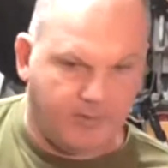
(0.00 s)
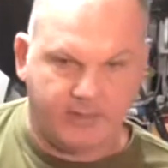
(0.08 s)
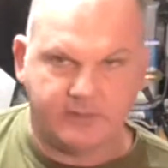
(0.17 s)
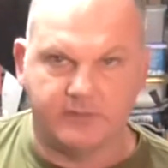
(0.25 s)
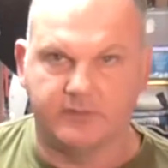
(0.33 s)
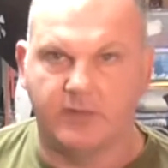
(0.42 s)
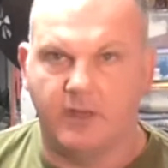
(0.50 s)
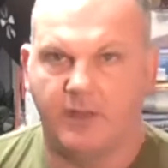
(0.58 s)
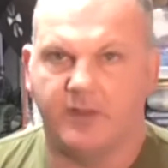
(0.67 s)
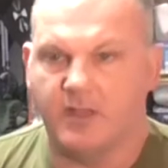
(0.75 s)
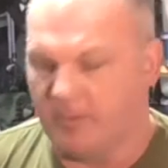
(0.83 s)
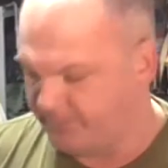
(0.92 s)
right, so there's
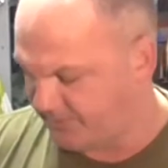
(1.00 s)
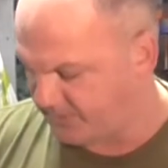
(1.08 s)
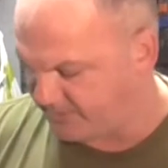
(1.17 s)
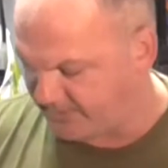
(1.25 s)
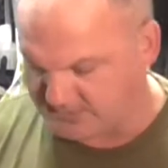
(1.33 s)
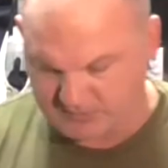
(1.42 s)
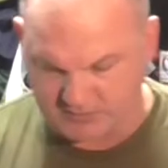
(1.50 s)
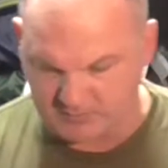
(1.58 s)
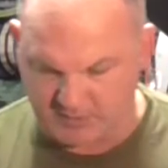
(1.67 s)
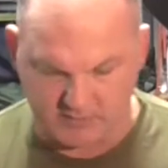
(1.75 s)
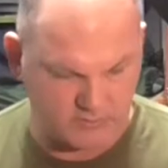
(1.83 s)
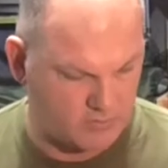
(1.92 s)
another company that makes some
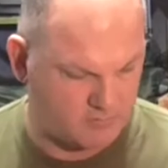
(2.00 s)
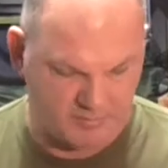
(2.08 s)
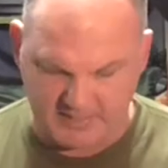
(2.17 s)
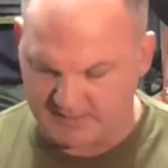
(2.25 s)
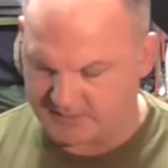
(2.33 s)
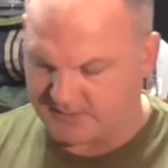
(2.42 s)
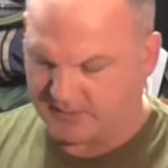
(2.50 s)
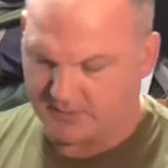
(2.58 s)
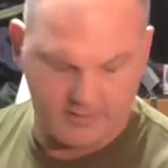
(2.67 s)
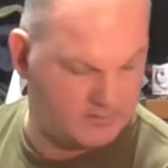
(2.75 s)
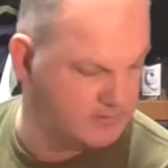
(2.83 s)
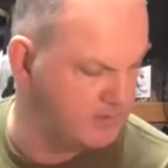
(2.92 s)
of these good plastic
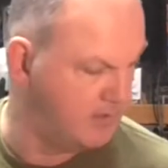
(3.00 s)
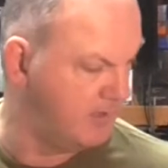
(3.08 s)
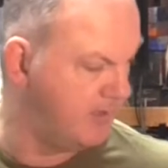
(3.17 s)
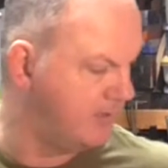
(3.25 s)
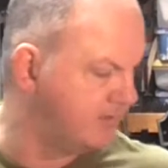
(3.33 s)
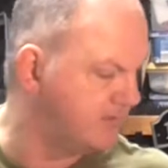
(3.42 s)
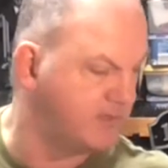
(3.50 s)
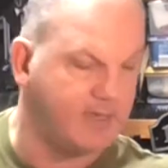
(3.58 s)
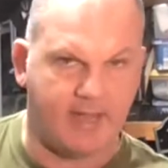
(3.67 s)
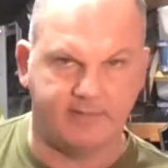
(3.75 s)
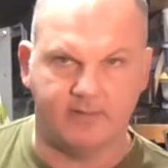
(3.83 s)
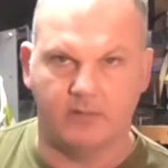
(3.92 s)
things, is
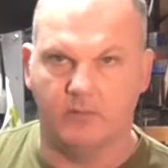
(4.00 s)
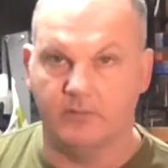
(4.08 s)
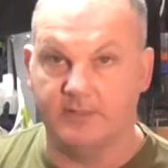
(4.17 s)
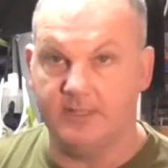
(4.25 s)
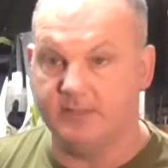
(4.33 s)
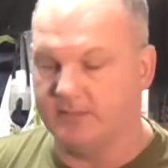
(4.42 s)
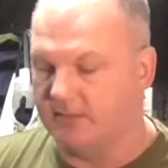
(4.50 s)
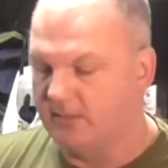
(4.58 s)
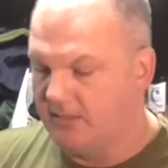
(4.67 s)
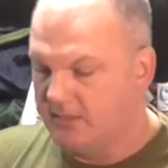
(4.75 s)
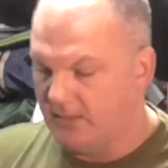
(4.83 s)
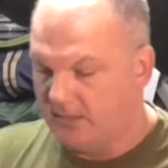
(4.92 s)
Kita.
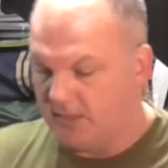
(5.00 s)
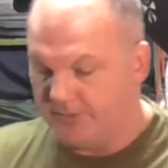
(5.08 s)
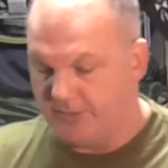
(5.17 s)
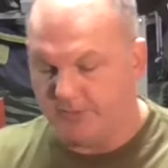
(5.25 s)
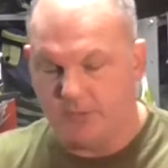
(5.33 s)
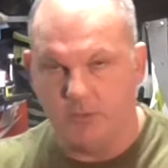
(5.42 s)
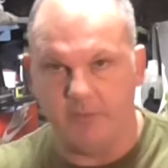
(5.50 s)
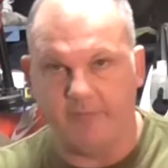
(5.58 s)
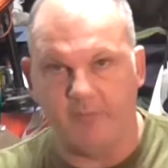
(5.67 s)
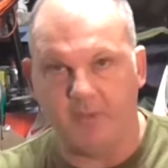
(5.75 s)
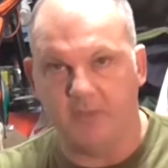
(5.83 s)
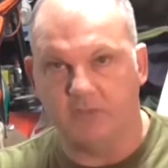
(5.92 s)
I don't know if
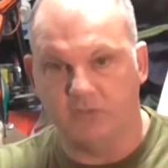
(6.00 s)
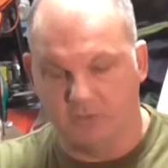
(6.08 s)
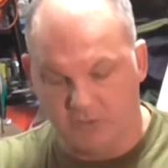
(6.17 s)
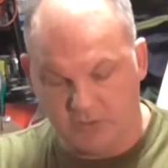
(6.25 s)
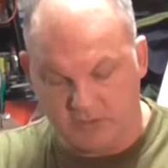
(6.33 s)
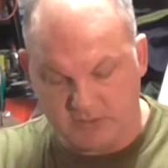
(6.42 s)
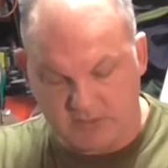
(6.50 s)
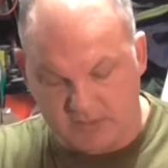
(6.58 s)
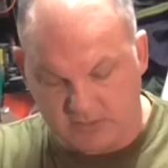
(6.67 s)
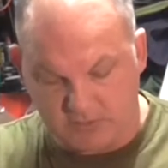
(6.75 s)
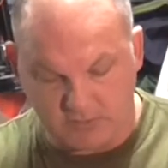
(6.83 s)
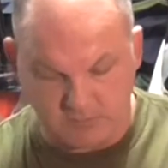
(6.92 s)
it'd be as good as
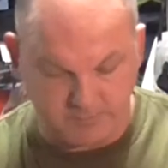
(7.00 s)
this or as